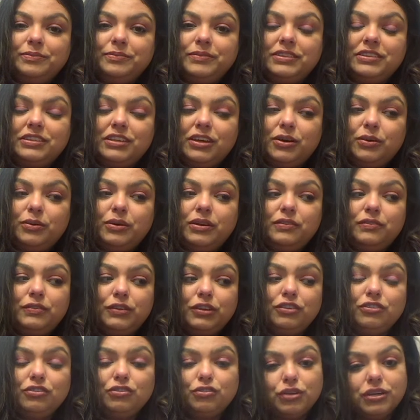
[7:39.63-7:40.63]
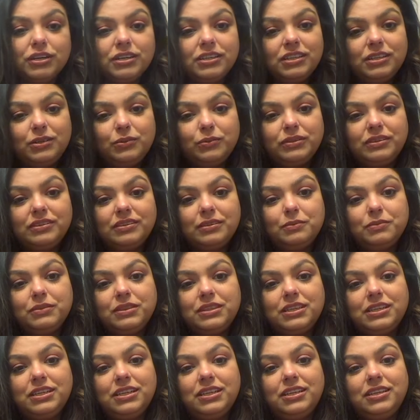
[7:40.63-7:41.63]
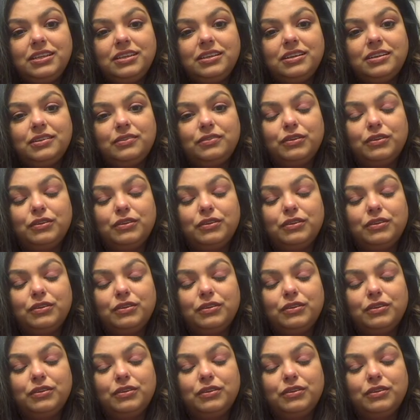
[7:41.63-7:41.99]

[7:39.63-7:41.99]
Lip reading: So if you're struggling with something,